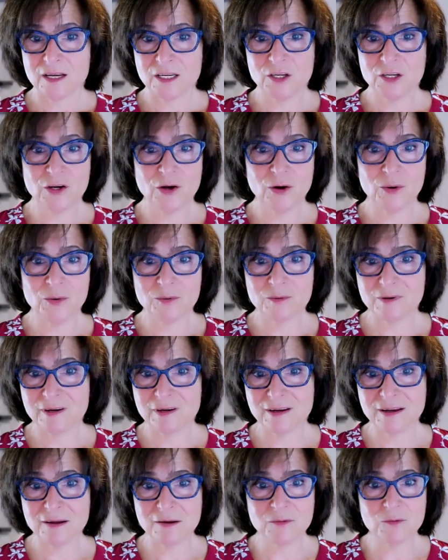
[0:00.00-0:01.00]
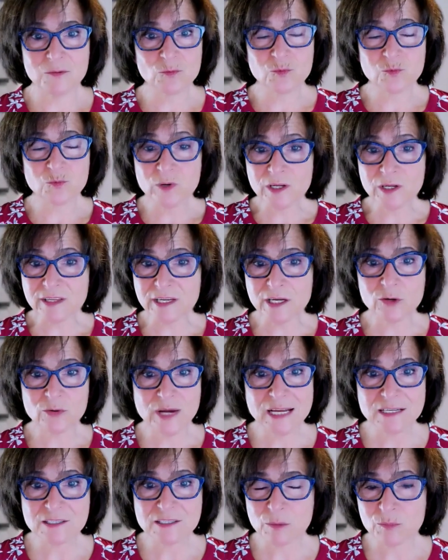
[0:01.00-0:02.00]
you know, really
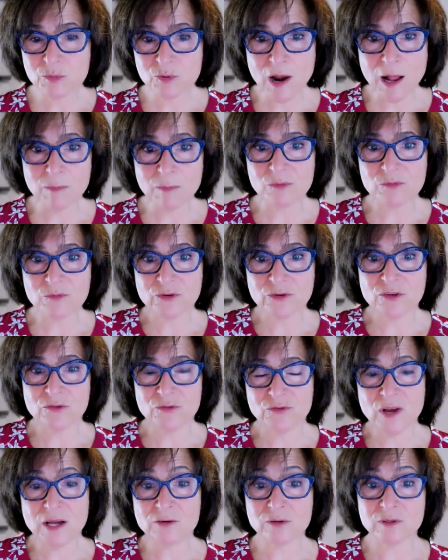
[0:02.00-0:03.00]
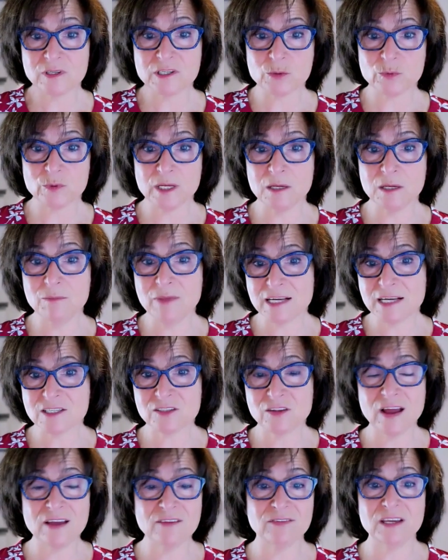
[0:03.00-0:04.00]
creates a problem for the Federalists when he makes
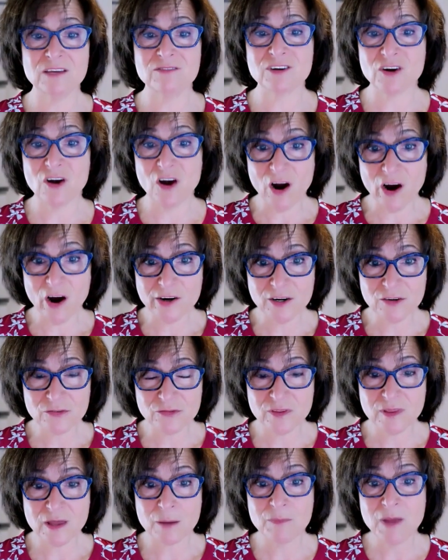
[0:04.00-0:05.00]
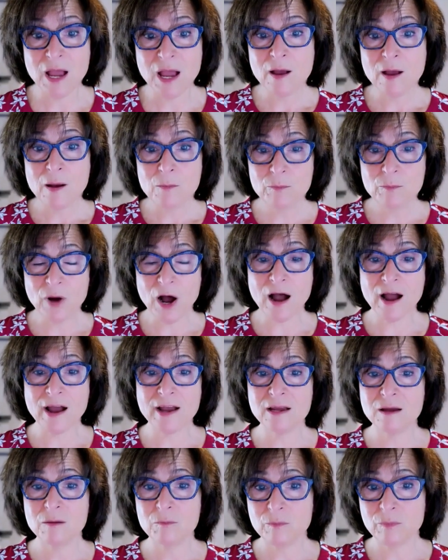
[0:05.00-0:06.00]
life even harder for them
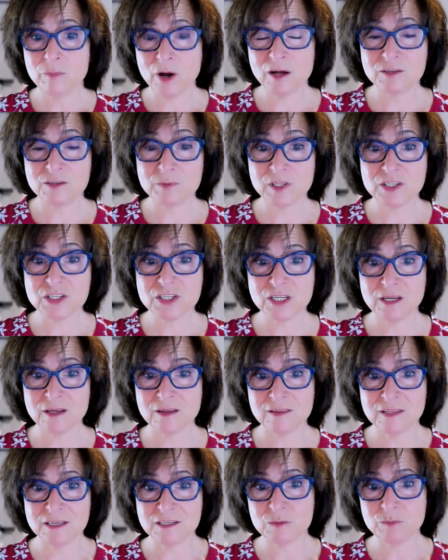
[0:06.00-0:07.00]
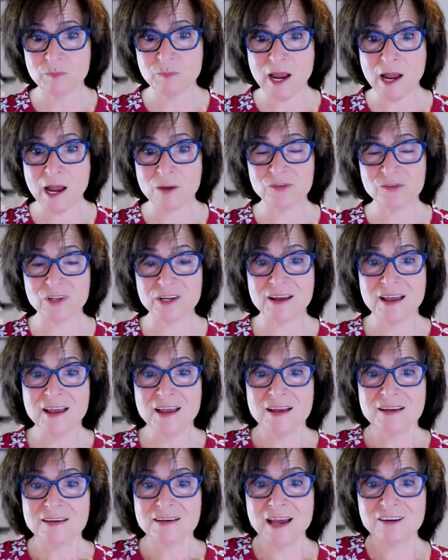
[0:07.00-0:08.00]
by publishing this pamphlet.
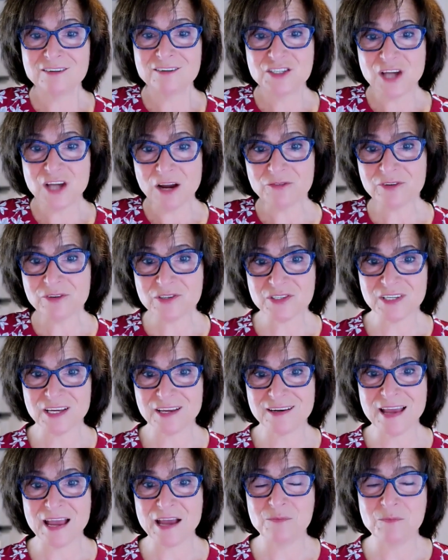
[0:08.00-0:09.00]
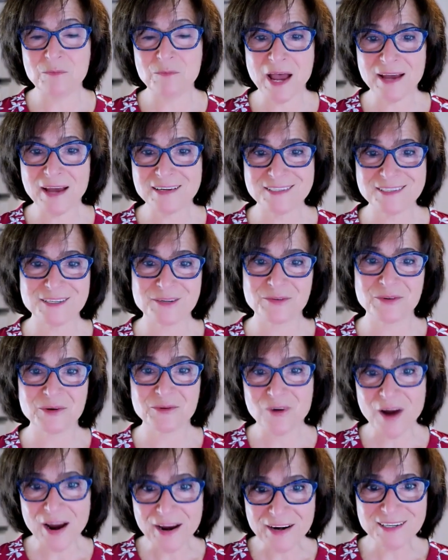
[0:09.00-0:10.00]
Now, Jefferson and Madison were
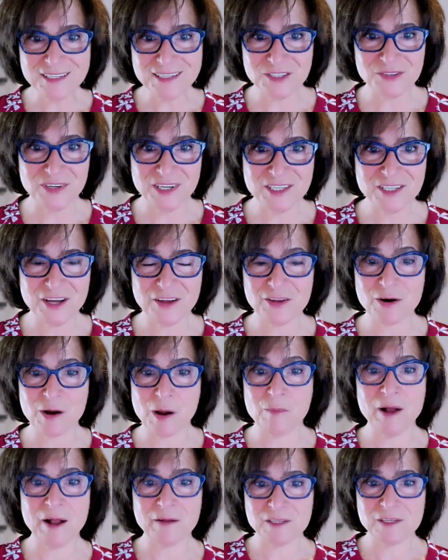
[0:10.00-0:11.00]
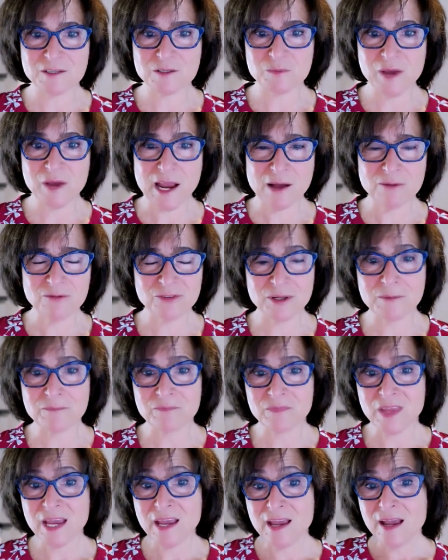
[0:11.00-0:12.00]
writing to each other about this
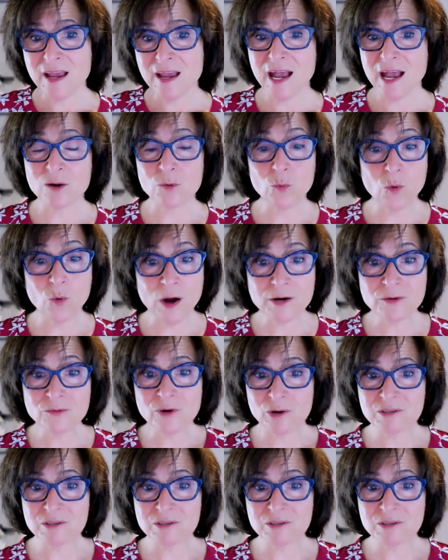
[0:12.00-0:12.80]
pamphlet, and one